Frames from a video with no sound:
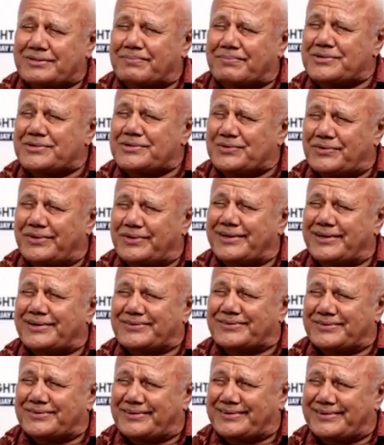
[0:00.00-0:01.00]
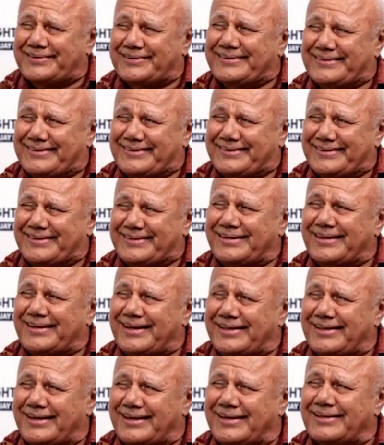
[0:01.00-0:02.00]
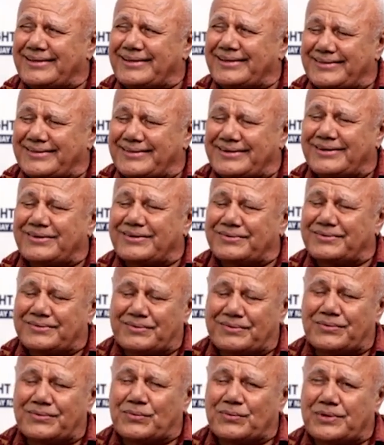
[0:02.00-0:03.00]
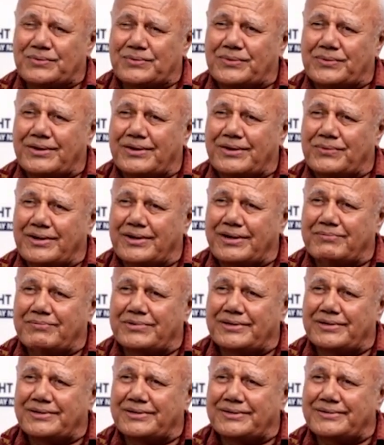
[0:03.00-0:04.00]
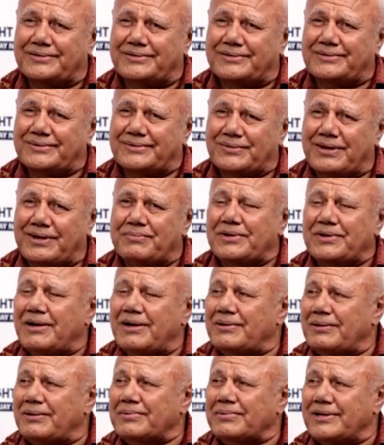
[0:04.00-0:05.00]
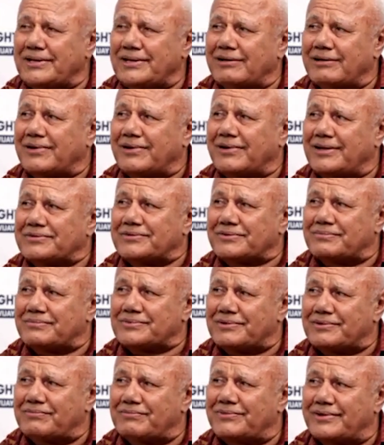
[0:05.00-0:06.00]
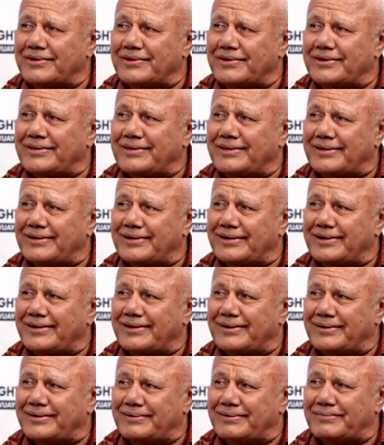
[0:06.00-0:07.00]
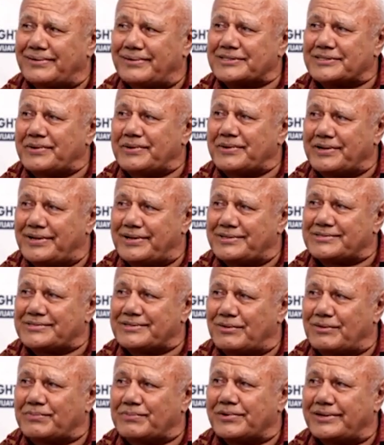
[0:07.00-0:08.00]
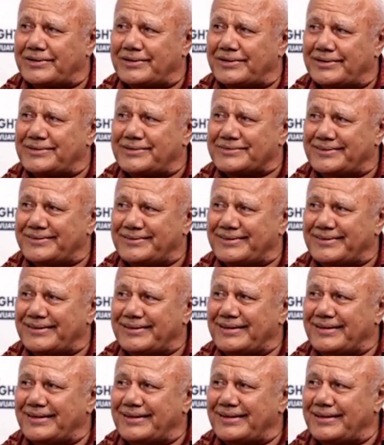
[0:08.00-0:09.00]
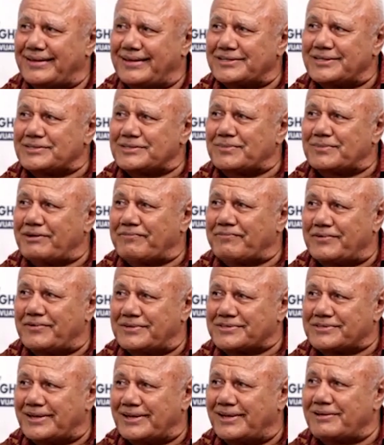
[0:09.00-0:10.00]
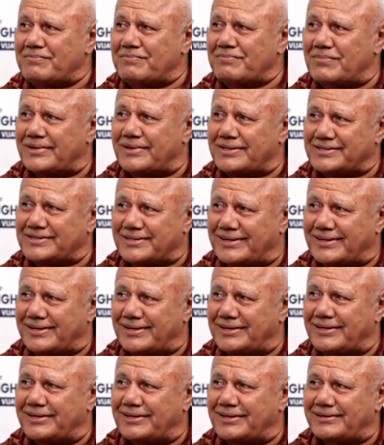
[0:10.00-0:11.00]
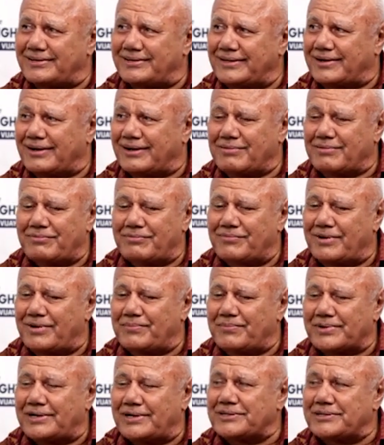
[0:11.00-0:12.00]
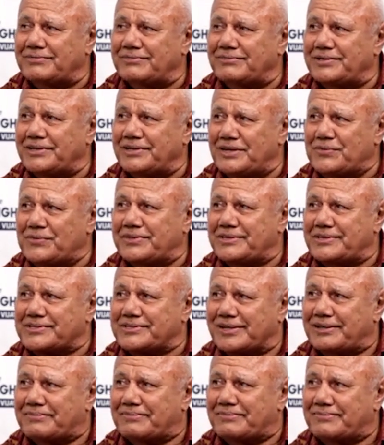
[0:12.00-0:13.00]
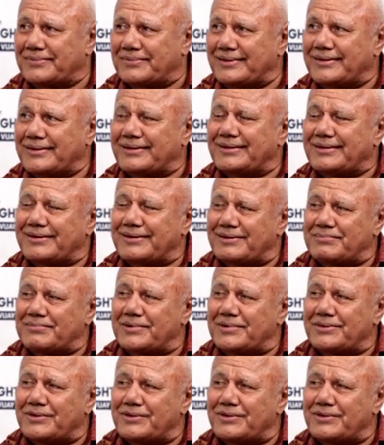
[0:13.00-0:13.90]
the bridge when we get to it. I, I you know, what what I what I've been. I mean, I'm getting advice from some very uh, experienced operators. Eh? it's, it's my first time as uh, in, you know I'm, I'm relatively new in this game but